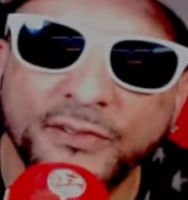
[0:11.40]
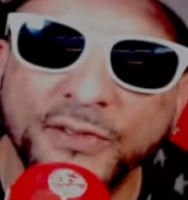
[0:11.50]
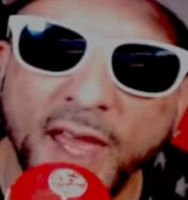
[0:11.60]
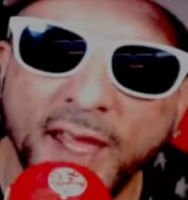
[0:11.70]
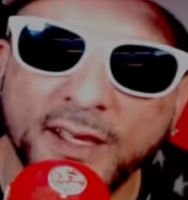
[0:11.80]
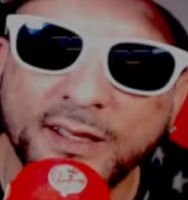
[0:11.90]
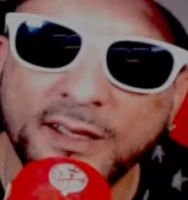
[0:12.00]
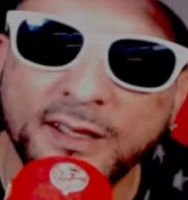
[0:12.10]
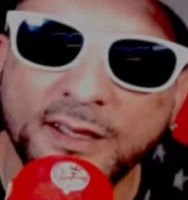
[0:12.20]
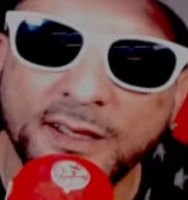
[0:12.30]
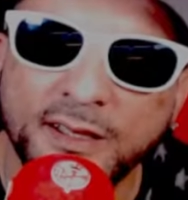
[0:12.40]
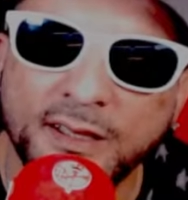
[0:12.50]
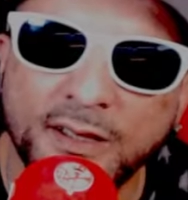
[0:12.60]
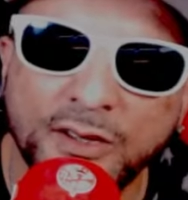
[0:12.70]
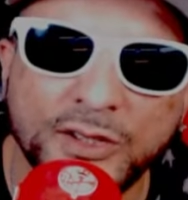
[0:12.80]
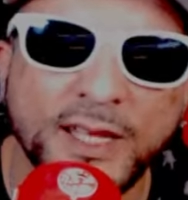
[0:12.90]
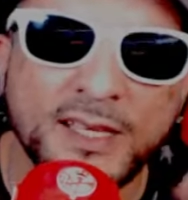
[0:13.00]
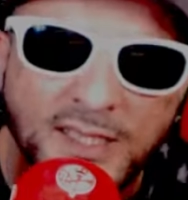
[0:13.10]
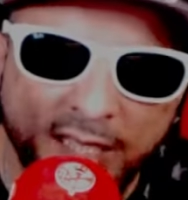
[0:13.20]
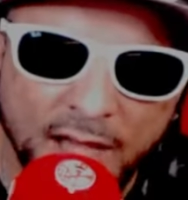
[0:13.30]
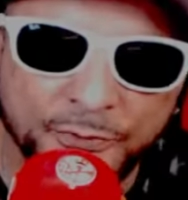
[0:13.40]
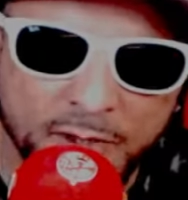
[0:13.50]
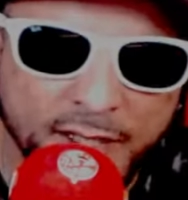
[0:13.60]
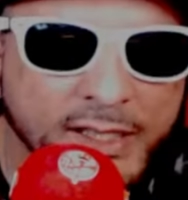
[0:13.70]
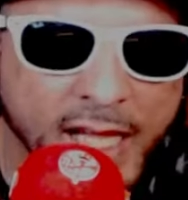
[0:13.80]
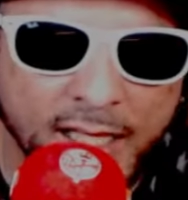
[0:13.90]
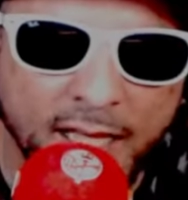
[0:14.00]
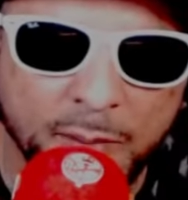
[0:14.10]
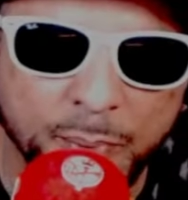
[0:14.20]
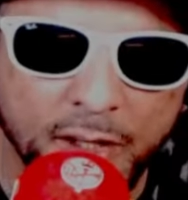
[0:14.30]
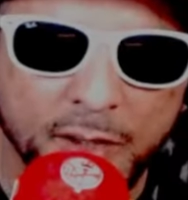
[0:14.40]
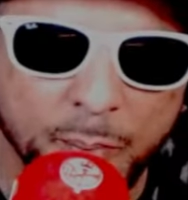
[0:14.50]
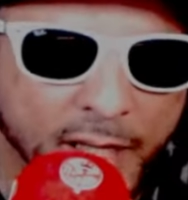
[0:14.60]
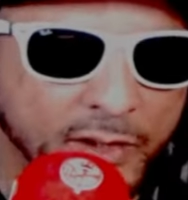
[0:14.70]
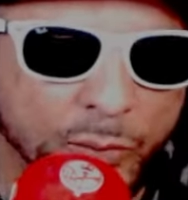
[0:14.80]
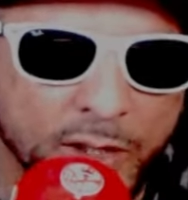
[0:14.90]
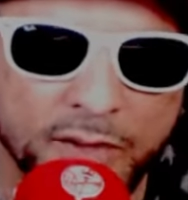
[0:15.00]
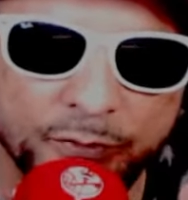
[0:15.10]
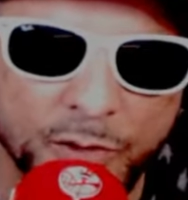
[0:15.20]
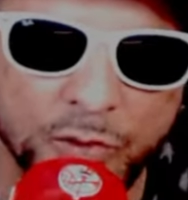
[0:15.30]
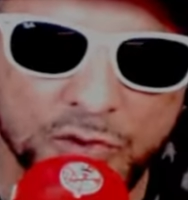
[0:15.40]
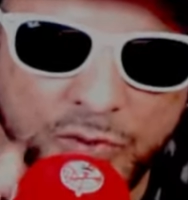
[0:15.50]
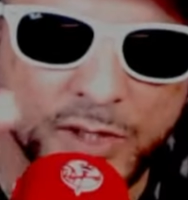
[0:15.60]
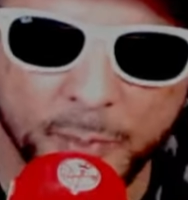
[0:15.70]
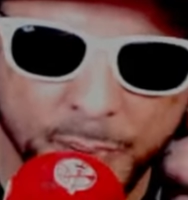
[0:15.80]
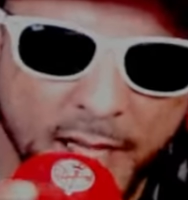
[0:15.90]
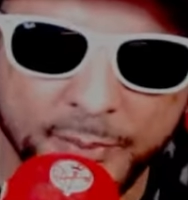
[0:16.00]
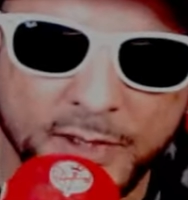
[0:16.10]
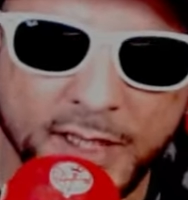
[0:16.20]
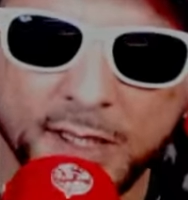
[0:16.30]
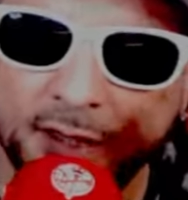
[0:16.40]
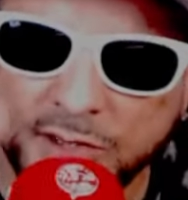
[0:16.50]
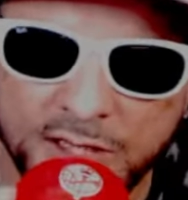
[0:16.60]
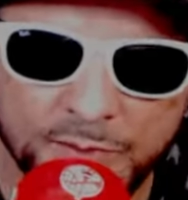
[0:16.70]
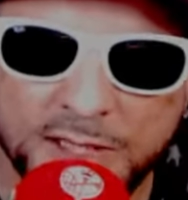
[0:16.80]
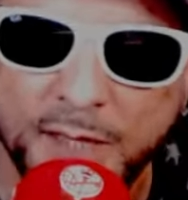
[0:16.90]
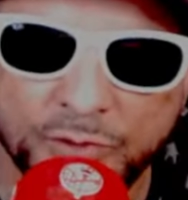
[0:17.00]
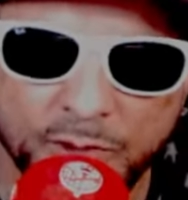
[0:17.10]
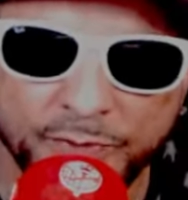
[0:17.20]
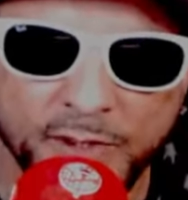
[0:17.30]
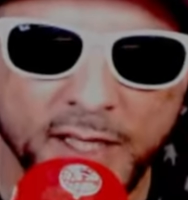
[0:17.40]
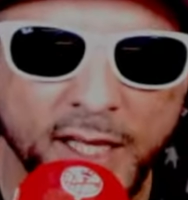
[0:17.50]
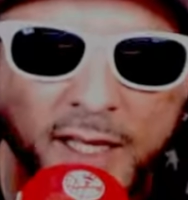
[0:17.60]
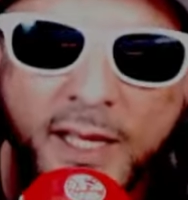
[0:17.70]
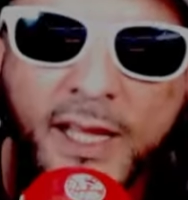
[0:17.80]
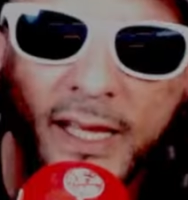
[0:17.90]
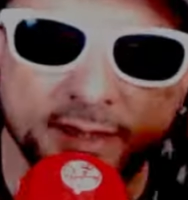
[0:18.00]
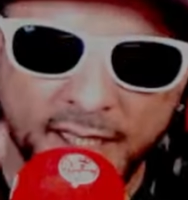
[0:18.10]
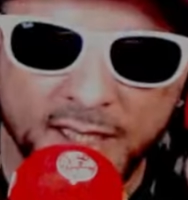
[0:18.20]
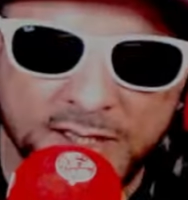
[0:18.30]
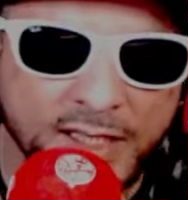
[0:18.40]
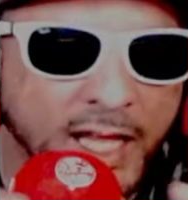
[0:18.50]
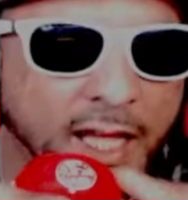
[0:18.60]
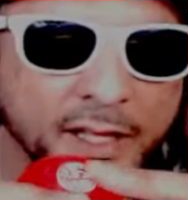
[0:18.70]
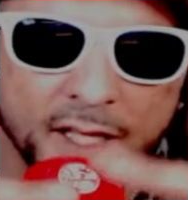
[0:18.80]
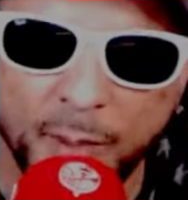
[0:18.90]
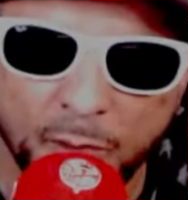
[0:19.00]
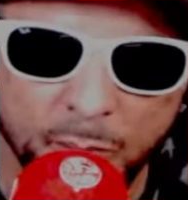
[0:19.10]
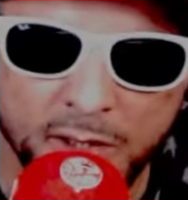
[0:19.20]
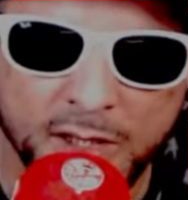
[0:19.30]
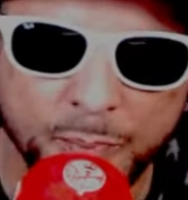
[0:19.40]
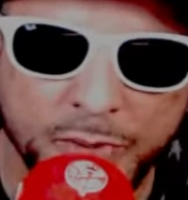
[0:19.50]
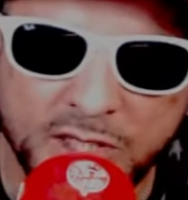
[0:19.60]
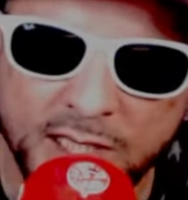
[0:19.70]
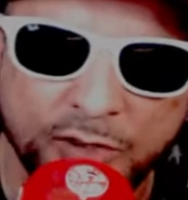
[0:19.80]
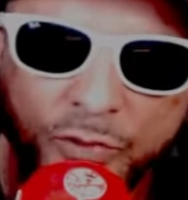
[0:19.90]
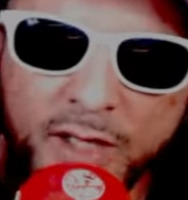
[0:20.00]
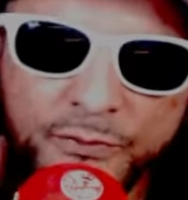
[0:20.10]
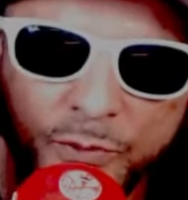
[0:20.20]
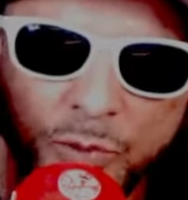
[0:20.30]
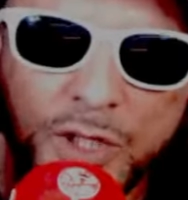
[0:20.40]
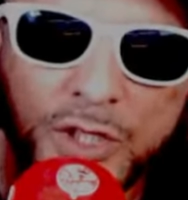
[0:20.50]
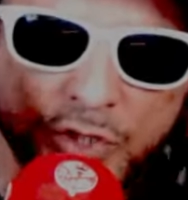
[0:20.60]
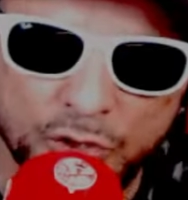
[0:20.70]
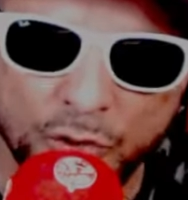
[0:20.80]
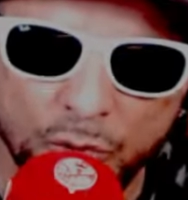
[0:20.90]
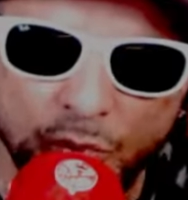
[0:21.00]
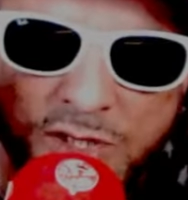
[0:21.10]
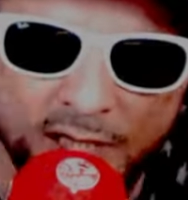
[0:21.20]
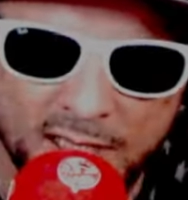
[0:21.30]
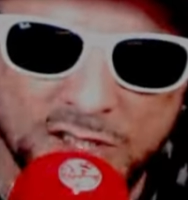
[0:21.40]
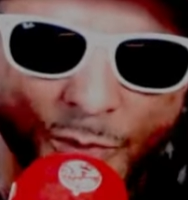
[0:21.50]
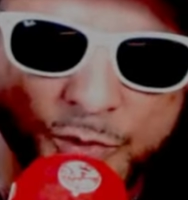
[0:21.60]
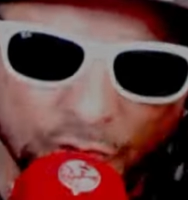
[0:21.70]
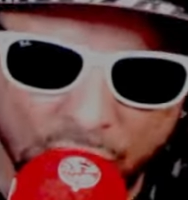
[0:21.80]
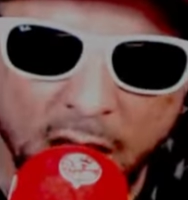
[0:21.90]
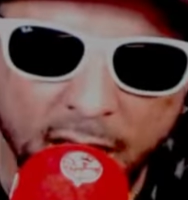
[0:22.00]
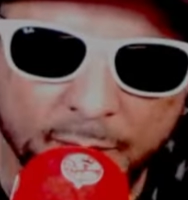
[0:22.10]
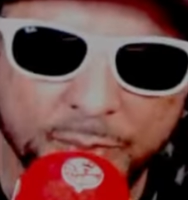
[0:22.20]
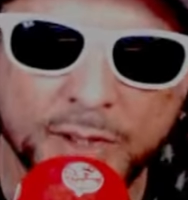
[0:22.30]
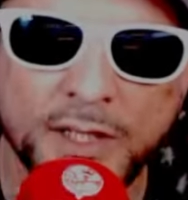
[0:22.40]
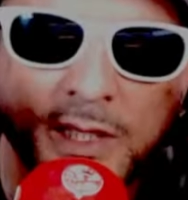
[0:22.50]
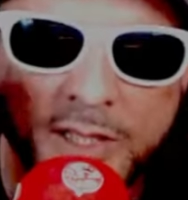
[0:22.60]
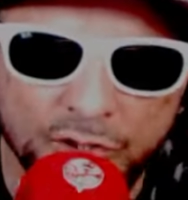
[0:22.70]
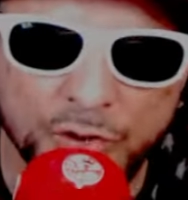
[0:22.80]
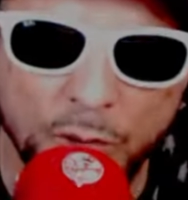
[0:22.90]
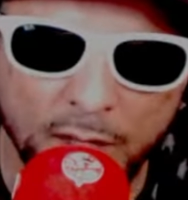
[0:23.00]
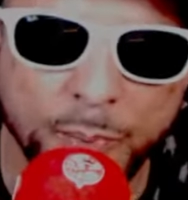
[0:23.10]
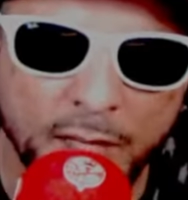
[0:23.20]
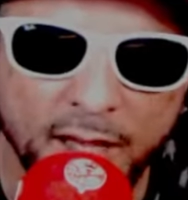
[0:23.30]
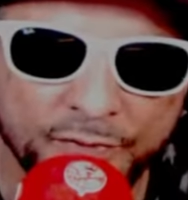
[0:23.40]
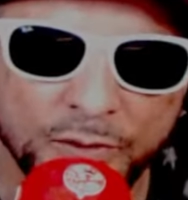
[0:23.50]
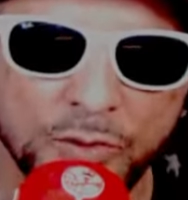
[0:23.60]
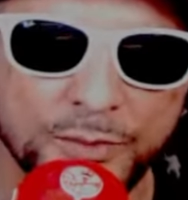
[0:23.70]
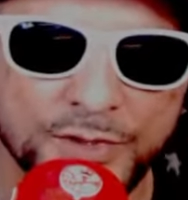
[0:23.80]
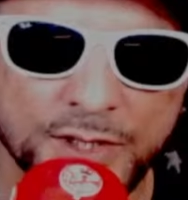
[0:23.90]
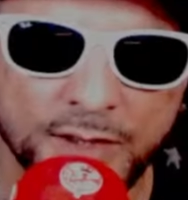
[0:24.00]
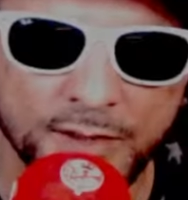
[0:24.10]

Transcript: That, thanks a lot for hitting that like button, by the way. For those of you that popped in, sometimes we forget. And thanks a lot, and I'm 1,000,000% grateful to those that subscribe to our platforms.